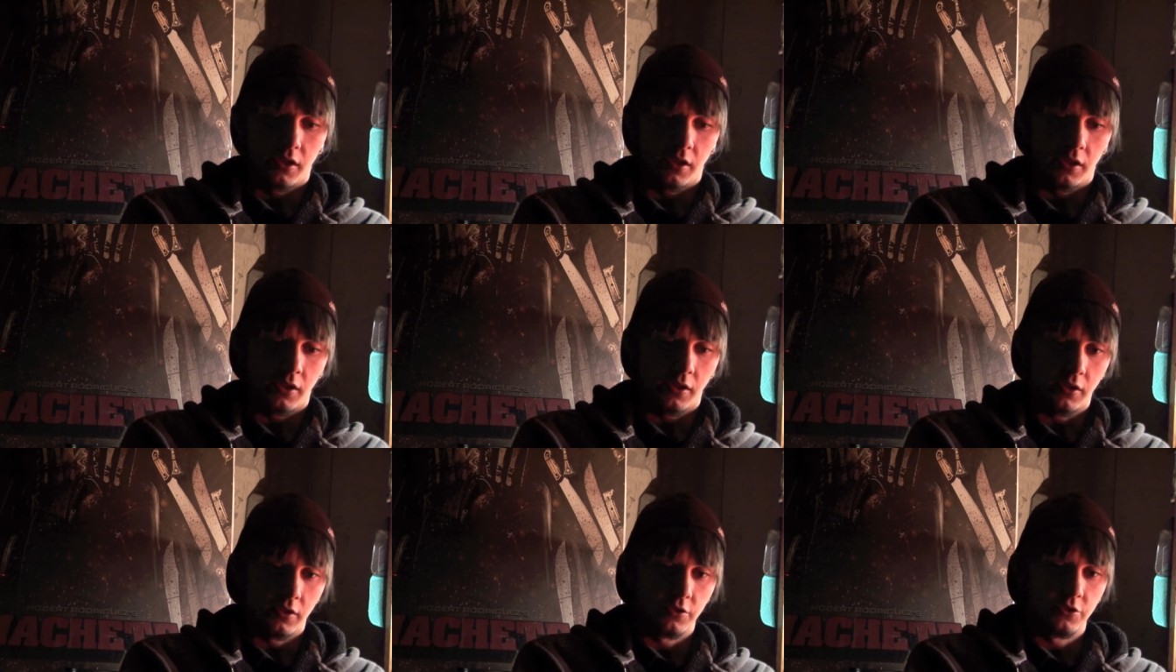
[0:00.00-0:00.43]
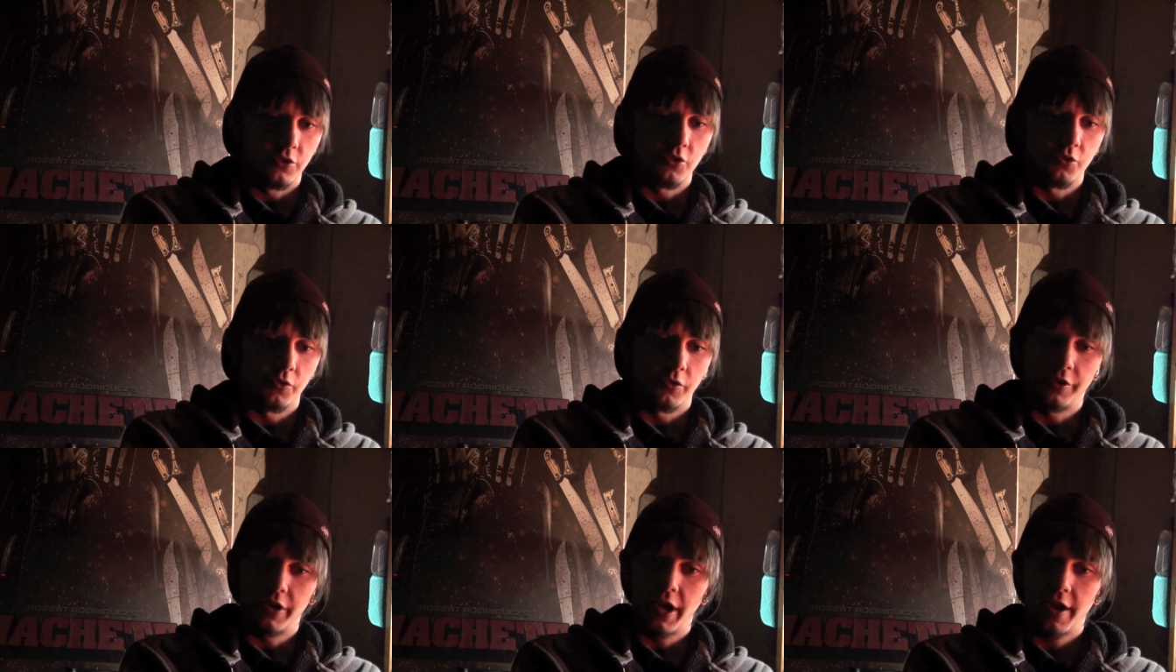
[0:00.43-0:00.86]
and you know,
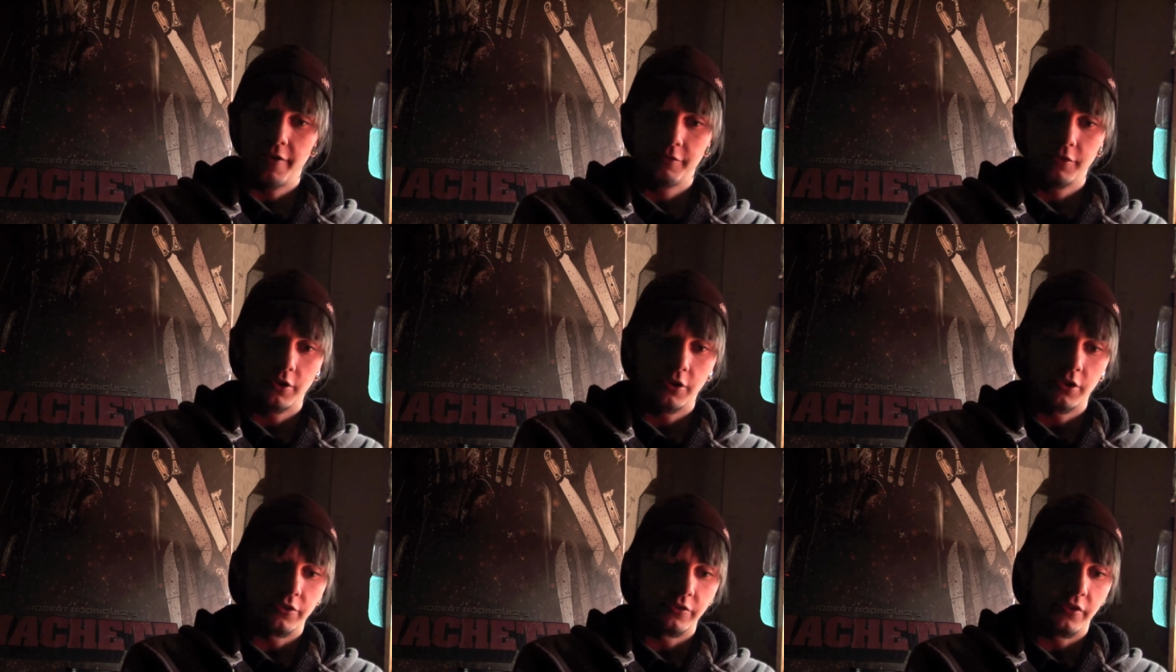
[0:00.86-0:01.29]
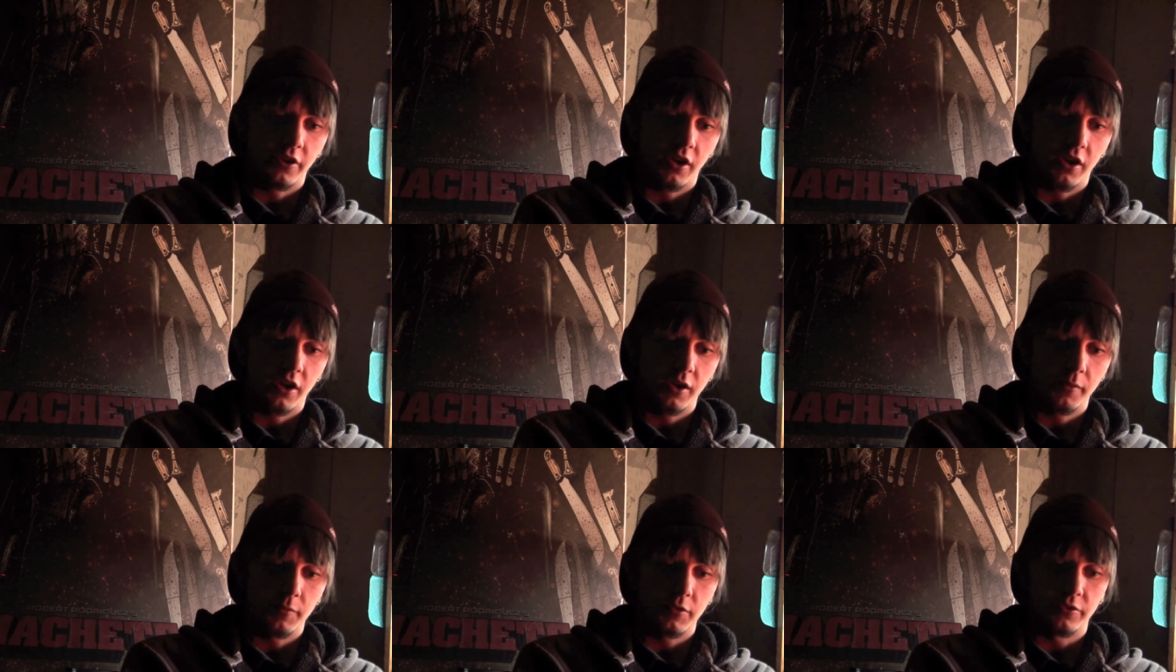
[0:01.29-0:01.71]
we're having a good
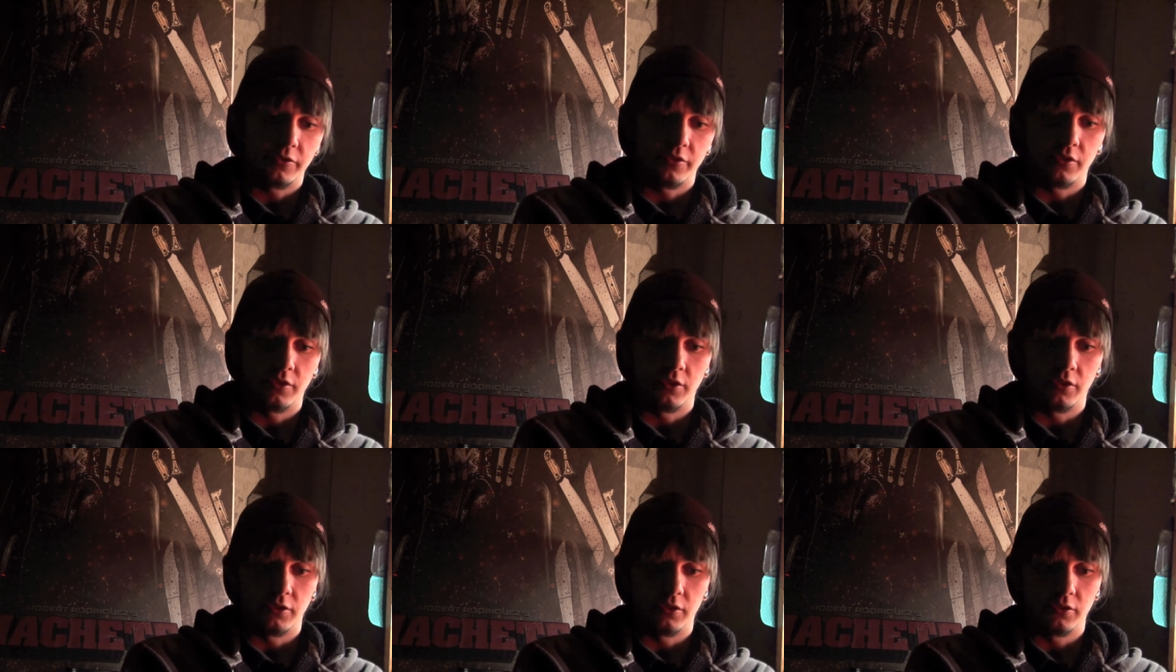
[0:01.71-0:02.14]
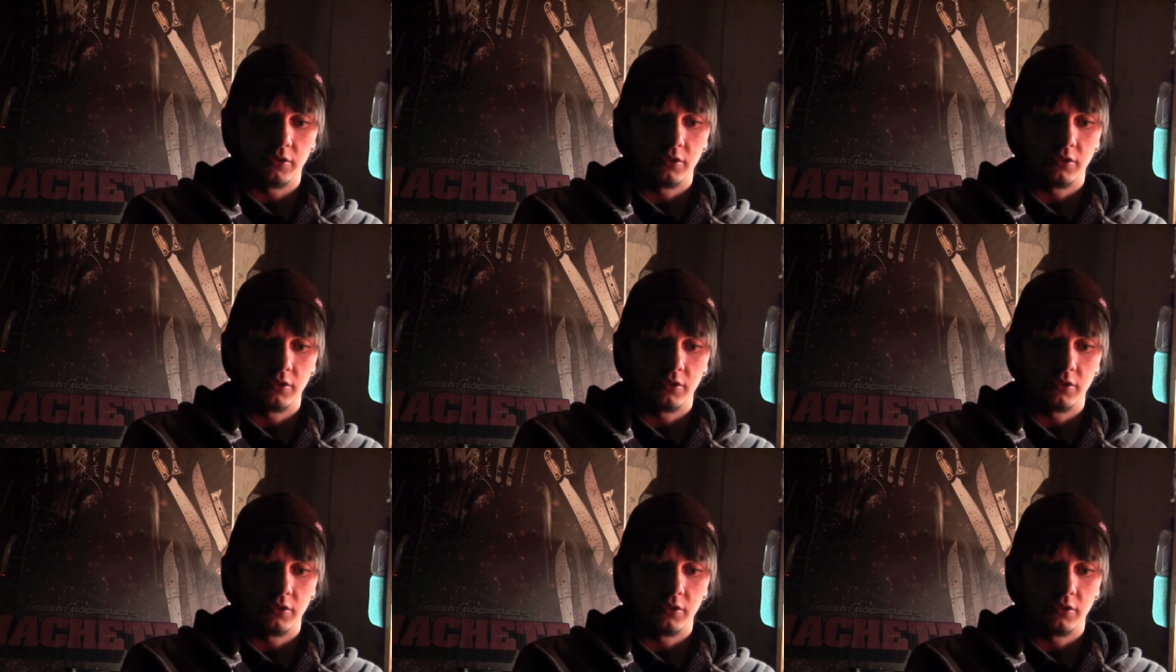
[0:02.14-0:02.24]
time until